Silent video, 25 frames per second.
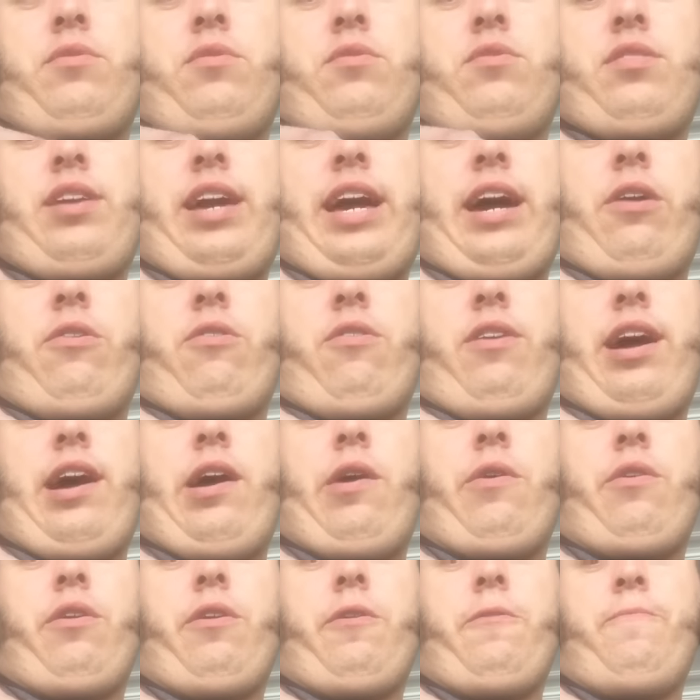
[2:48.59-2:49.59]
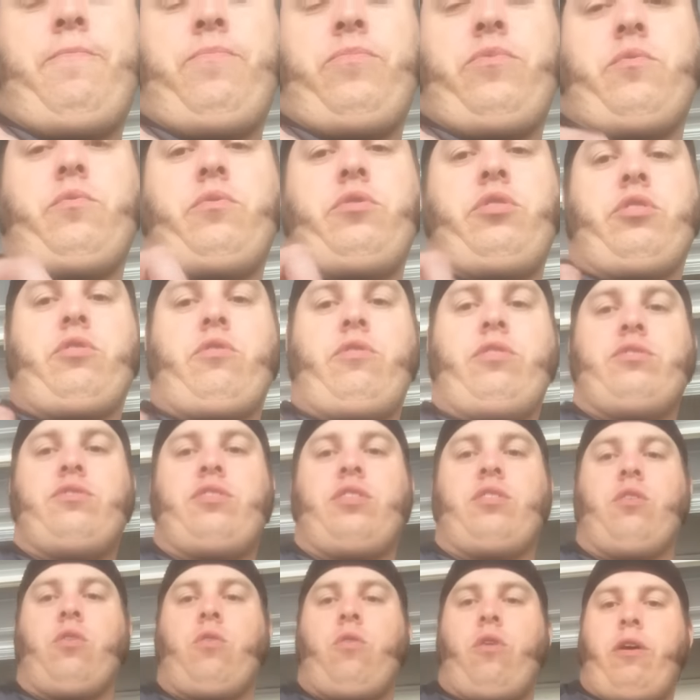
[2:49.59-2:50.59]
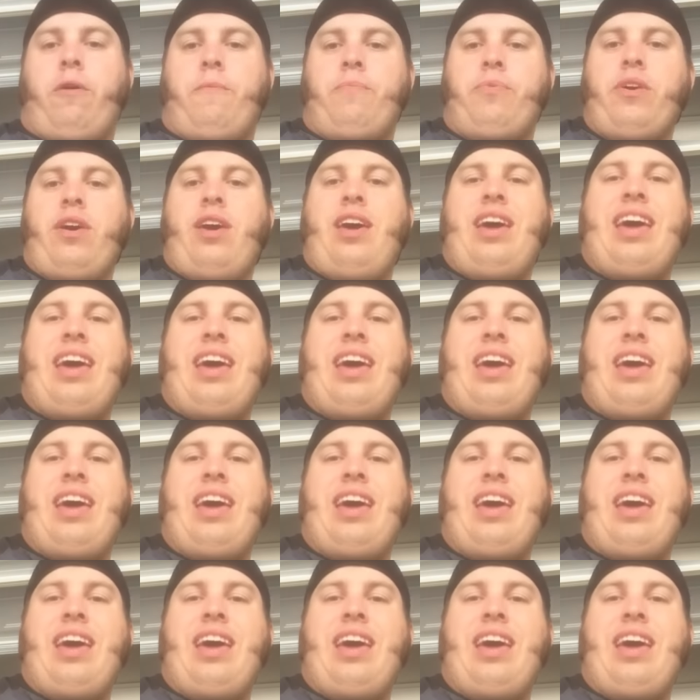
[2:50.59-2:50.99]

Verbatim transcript: So it's outer outer when you're going single coil.